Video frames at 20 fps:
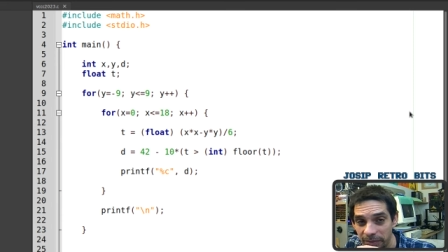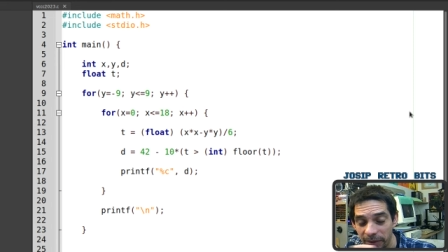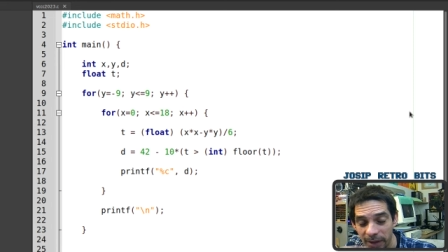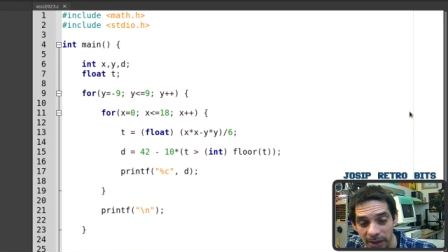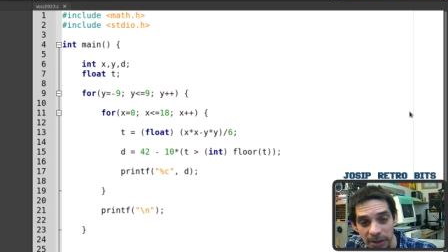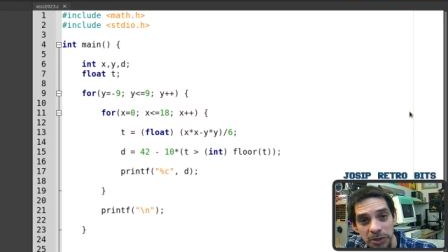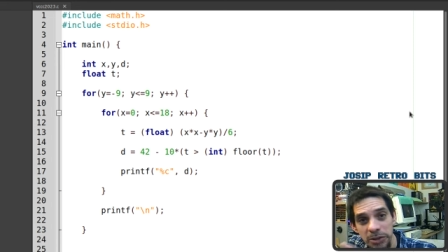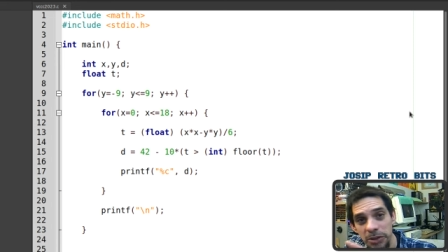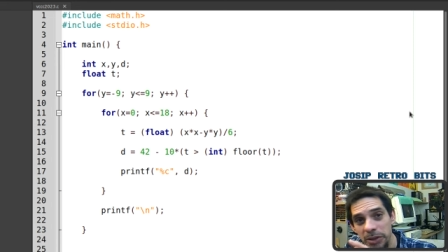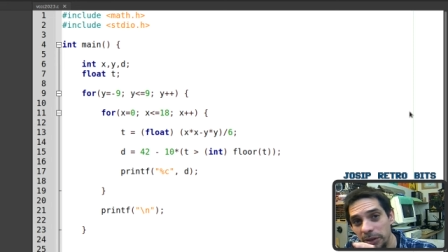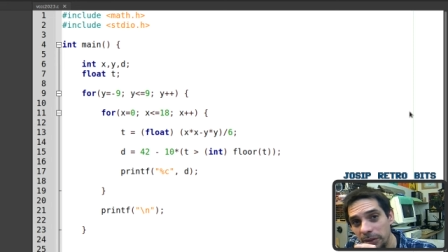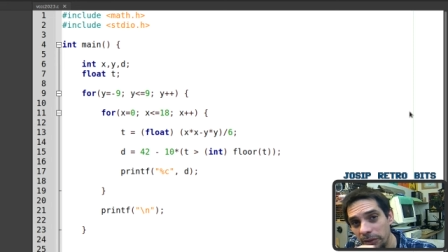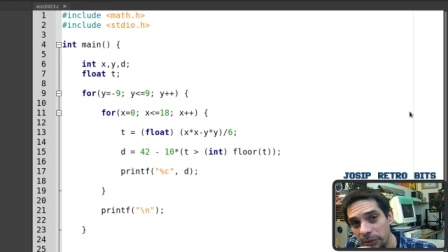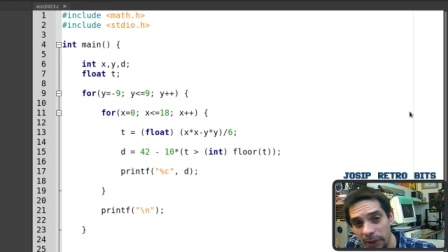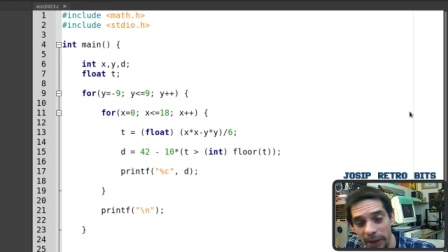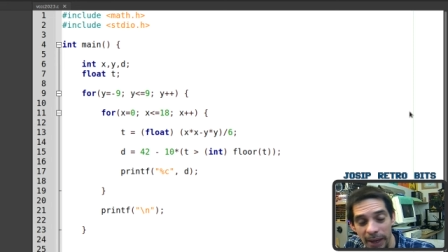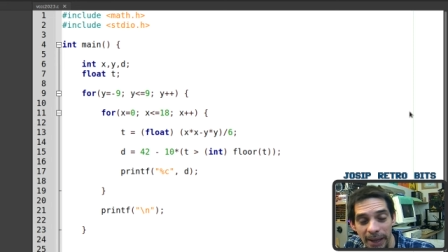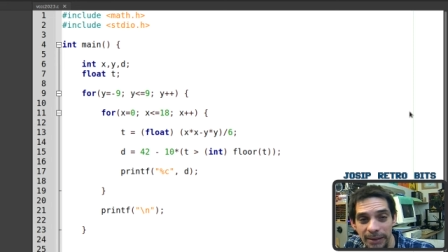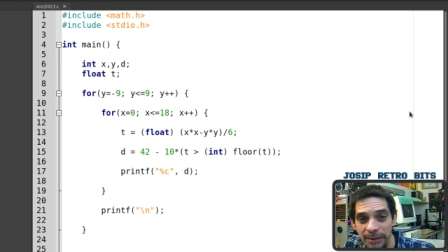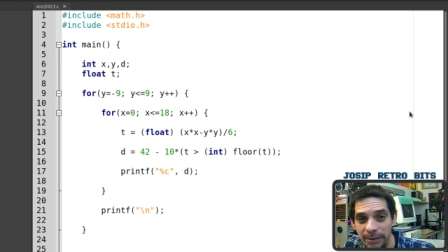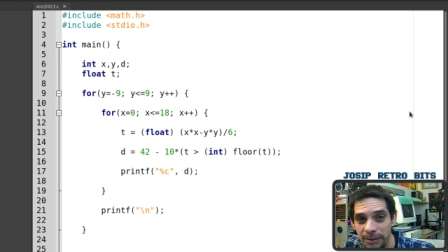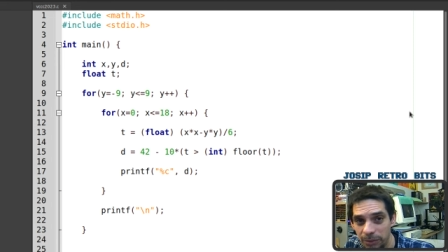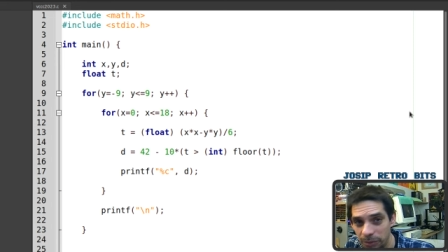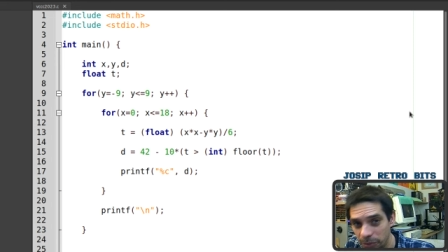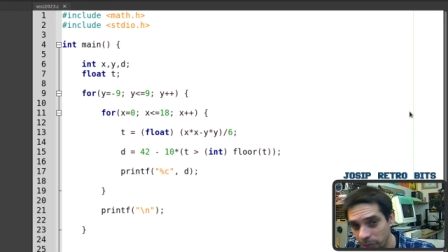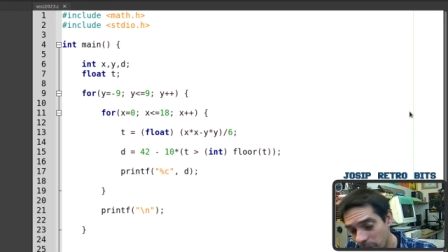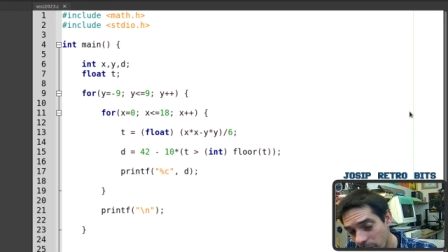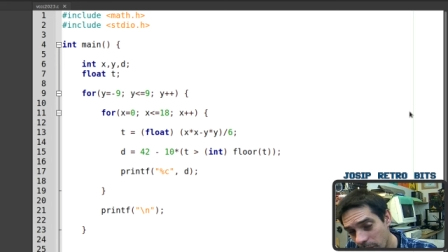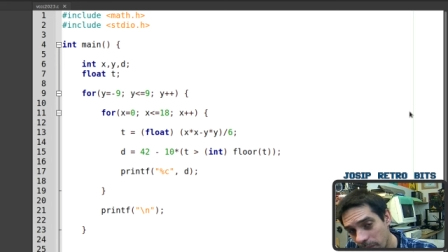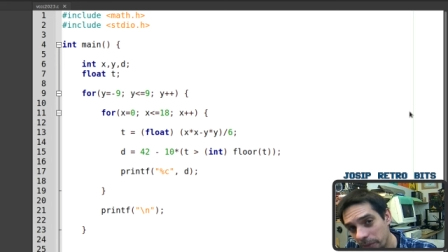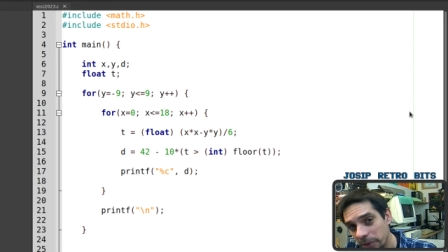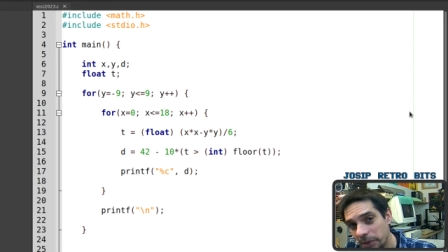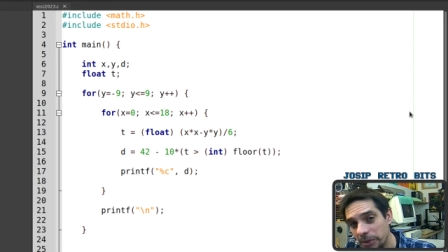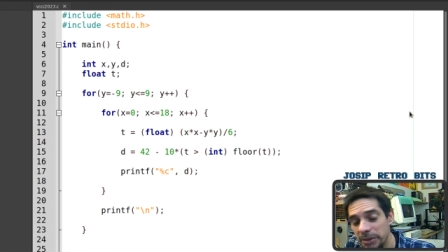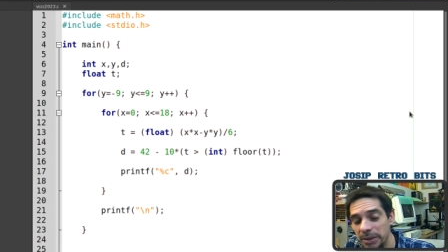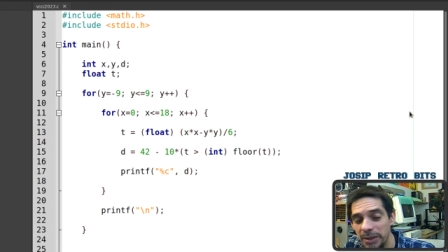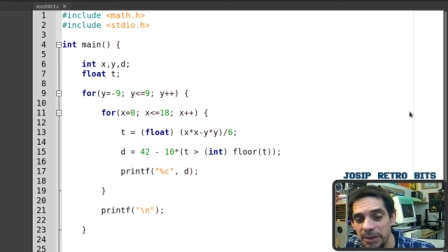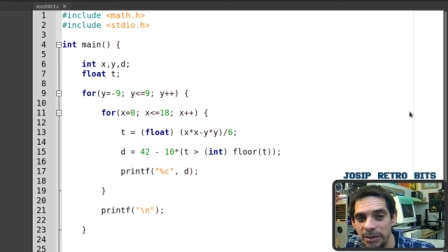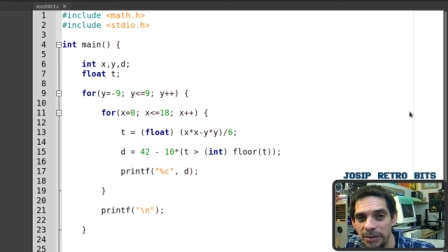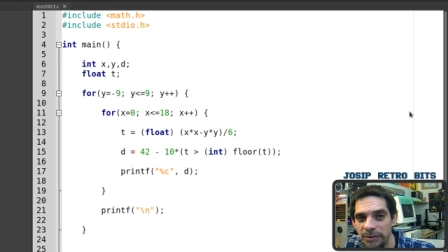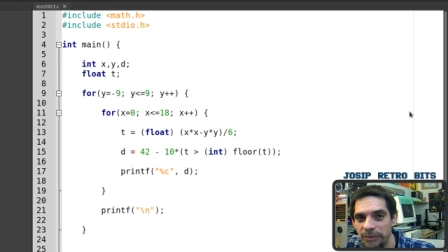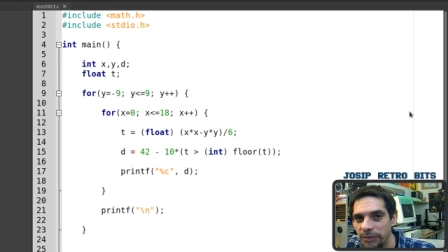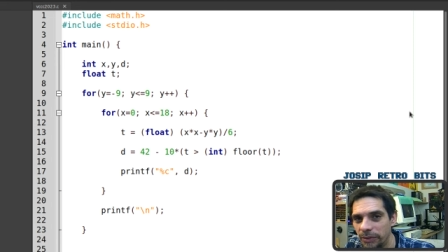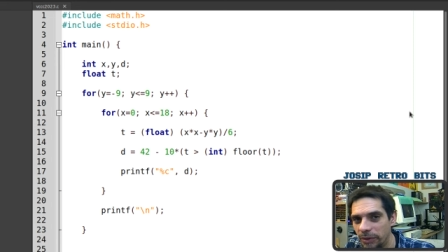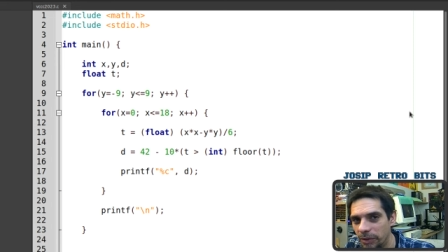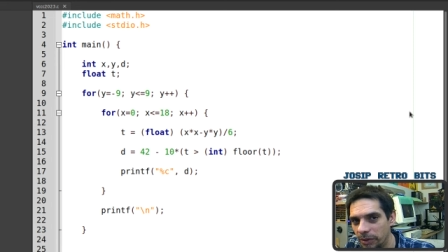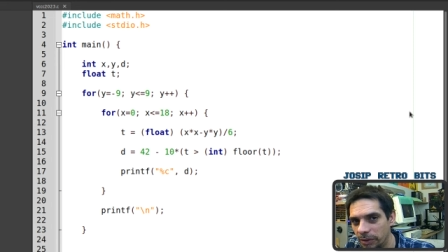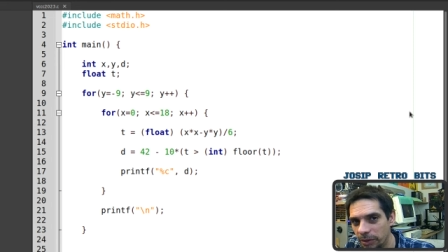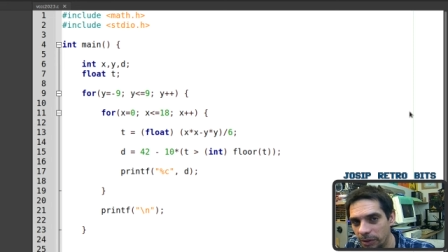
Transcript: function related to Commodore 64